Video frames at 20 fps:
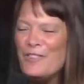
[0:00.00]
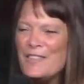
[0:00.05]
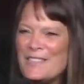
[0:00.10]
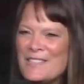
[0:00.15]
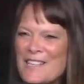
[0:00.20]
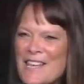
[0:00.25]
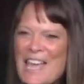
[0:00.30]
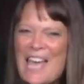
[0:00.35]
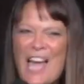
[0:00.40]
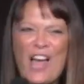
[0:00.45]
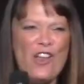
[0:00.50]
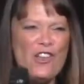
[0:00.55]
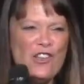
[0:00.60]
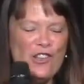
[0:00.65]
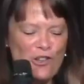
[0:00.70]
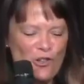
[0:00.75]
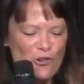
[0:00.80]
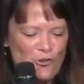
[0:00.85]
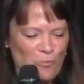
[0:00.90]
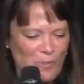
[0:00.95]
is
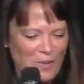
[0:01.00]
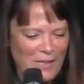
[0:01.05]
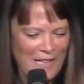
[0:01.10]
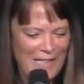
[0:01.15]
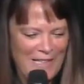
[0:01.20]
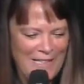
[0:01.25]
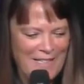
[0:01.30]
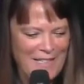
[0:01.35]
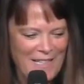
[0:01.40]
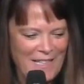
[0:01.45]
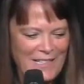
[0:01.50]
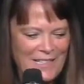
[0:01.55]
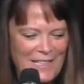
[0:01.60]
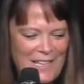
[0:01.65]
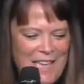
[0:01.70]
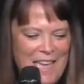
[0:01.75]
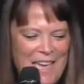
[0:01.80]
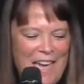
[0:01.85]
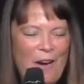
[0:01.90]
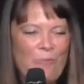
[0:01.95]
illuminated
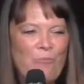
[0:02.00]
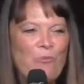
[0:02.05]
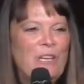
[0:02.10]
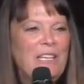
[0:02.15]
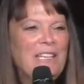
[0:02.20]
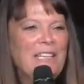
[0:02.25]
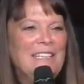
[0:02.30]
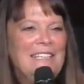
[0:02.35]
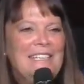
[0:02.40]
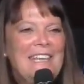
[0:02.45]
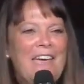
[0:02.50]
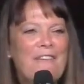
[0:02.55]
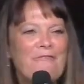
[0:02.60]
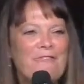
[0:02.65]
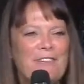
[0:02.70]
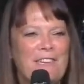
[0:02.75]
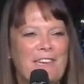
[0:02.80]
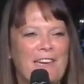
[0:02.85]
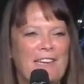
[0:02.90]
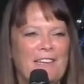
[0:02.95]
and we can
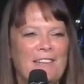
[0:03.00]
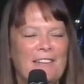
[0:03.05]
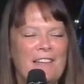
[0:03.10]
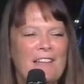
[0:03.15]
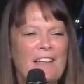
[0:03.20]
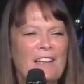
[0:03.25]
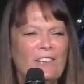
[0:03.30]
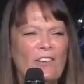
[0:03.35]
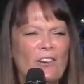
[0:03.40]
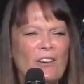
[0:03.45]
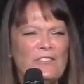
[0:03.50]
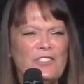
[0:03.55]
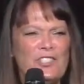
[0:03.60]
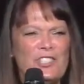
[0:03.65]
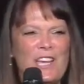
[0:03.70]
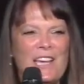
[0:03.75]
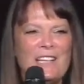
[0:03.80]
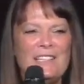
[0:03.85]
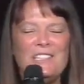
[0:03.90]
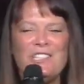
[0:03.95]
navigate life's
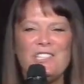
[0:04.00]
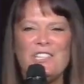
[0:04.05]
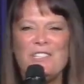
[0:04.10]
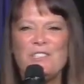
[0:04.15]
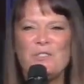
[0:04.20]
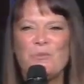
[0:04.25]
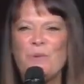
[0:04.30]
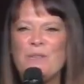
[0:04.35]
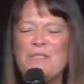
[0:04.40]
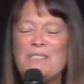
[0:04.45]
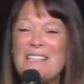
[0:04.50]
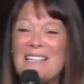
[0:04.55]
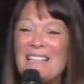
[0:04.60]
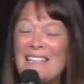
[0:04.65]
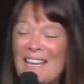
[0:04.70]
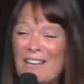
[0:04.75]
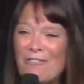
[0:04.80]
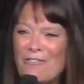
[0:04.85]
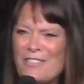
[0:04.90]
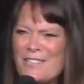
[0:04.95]
challenges with
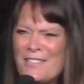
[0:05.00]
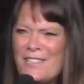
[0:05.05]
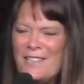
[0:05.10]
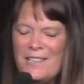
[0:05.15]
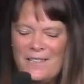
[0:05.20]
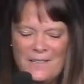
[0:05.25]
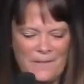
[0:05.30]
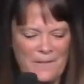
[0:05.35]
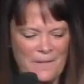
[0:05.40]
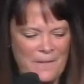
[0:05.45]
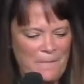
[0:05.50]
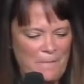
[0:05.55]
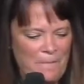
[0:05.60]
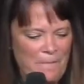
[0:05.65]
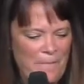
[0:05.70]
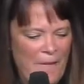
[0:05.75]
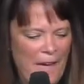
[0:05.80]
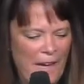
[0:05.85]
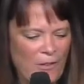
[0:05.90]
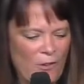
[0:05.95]
clarity
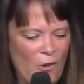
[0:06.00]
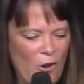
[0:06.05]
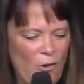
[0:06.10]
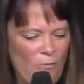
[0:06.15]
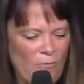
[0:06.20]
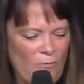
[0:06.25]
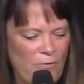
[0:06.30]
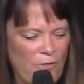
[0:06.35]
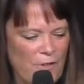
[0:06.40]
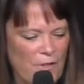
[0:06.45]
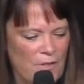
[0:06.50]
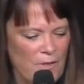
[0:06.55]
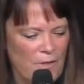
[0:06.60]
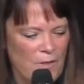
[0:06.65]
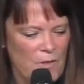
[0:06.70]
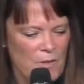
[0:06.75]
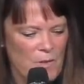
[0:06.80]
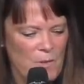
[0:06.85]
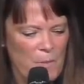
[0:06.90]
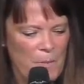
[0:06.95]
and
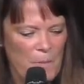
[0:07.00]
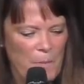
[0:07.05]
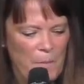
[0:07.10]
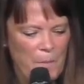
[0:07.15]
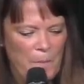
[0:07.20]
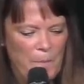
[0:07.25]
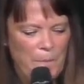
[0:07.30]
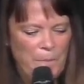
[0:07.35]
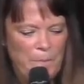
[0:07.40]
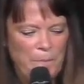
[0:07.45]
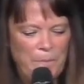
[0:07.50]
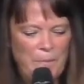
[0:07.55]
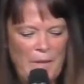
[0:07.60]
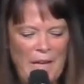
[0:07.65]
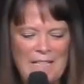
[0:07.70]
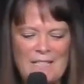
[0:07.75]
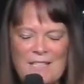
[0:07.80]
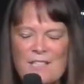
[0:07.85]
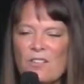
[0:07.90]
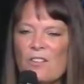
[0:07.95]
confidence.
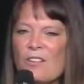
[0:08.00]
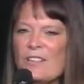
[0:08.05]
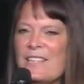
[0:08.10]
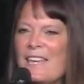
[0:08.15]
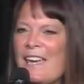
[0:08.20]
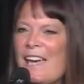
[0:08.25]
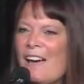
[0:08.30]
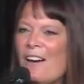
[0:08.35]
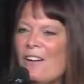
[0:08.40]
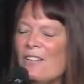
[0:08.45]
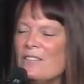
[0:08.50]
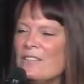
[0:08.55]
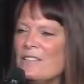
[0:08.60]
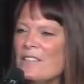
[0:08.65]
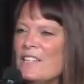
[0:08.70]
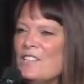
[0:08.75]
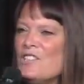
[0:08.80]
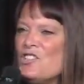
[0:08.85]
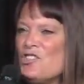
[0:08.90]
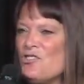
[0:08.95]
It's like our
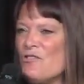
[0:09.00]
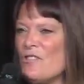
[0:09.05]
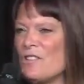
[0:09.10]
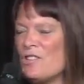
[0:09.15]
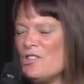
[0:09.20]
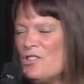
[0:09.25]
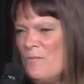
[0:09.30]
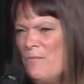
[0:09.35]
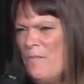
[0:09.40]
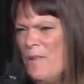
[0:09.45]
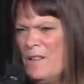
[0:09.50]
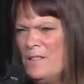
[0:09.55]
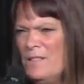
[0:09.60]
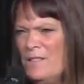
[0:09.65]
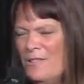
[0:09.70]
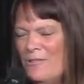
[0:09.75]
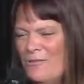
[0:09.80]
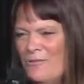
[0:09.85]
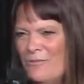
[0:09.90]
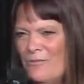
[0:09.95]
instruction
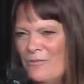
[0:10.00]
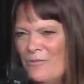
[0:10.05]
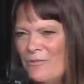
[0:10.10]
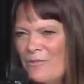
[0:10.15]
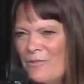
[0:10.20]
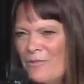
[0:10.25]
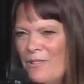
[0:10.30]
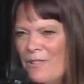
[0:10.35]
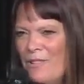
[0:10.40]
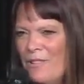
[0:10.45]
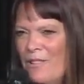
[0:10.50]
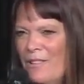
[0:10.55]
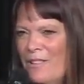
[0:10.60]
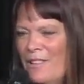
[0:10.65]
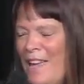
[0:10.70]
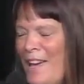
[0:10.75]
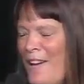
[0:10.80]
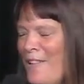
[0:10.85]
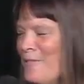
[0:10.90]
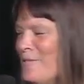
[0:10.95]
manual.
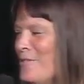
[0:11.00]
Now,